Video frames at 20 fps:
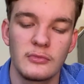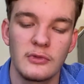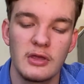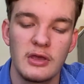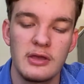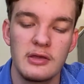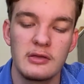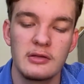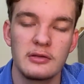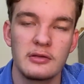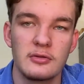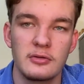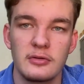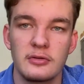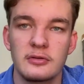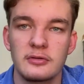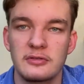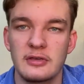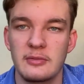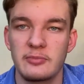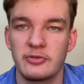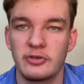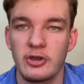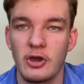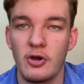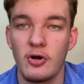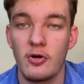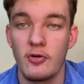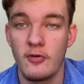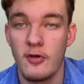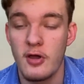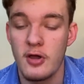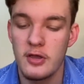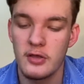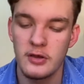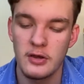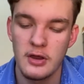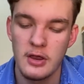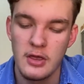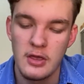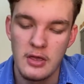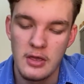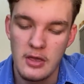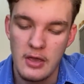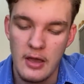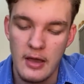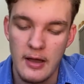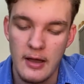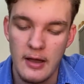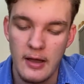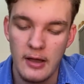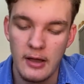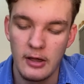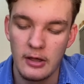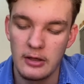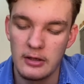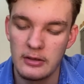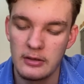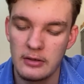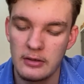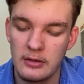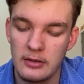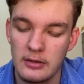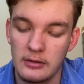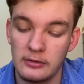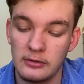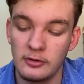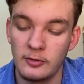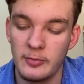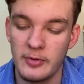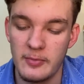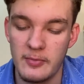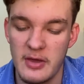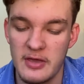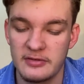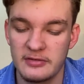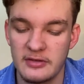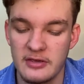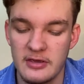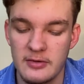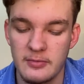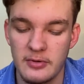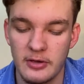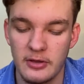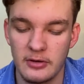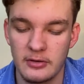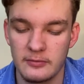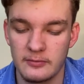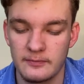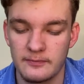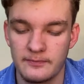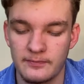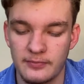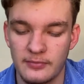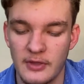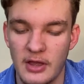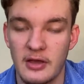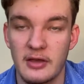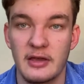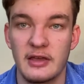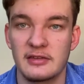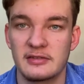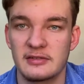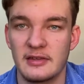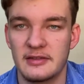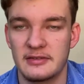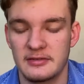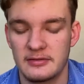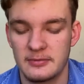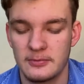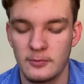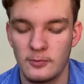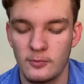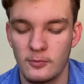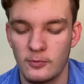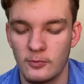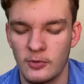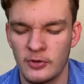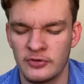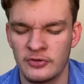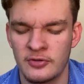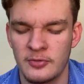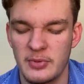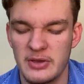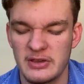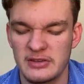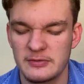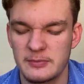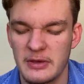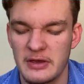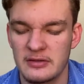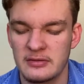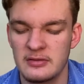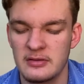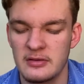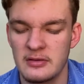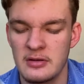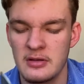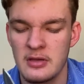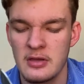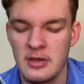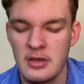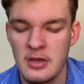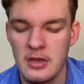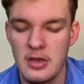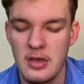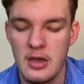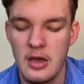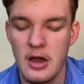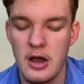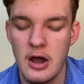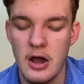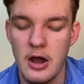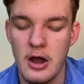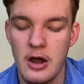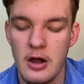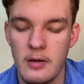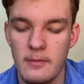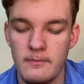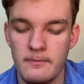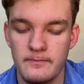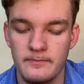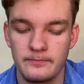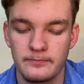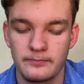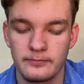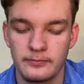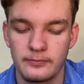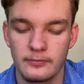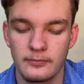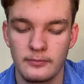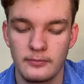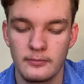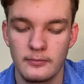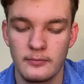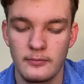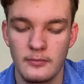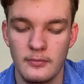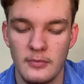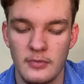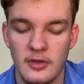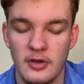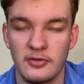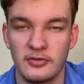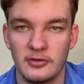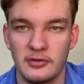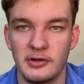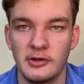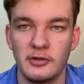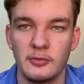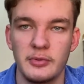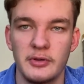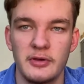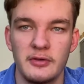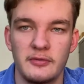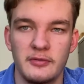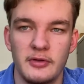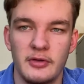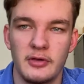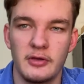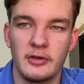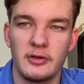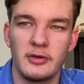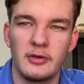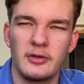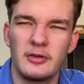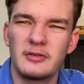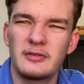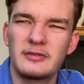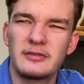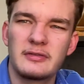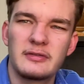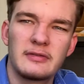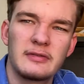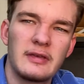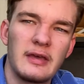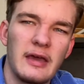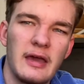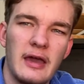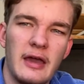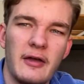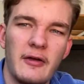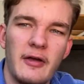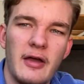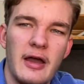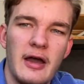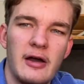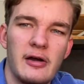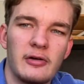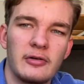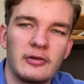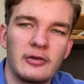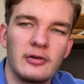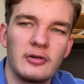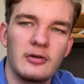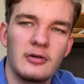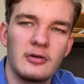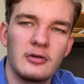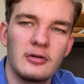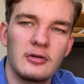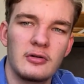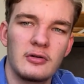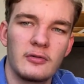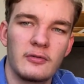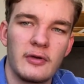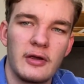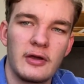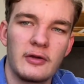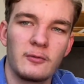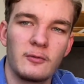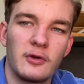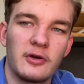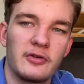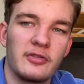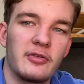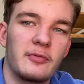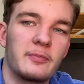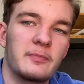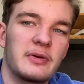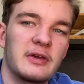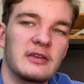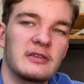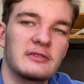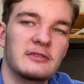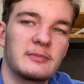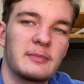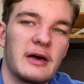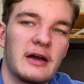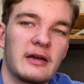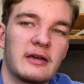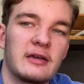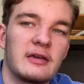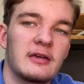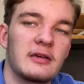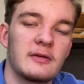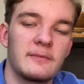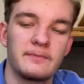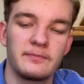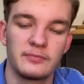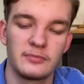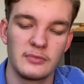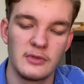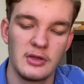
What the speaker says: It seemed to go alright, a little bit messy, but I guess that's what's to be expected. There was a little bit of a tear out around one of the pins back here,